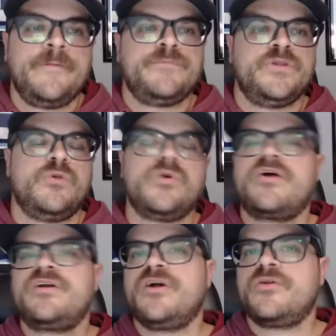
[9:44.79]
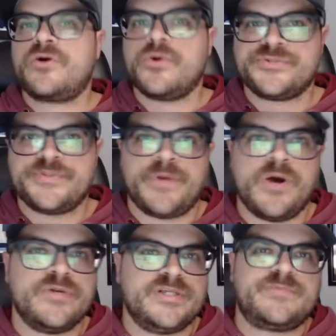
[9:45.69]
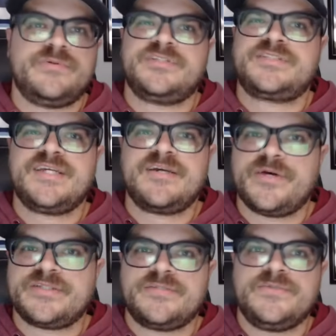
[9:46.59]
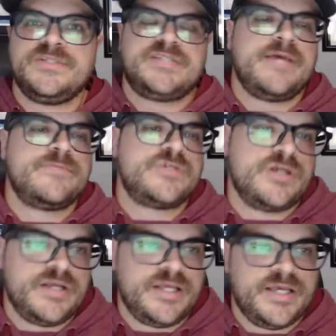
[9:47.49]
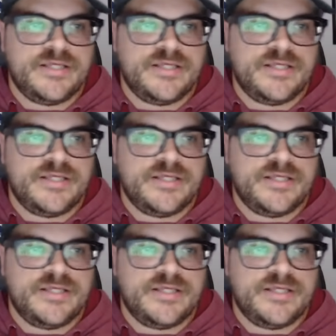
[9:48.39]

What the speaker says: you know, we already know the Colts' opponents, but just think about some of these games you're going to get.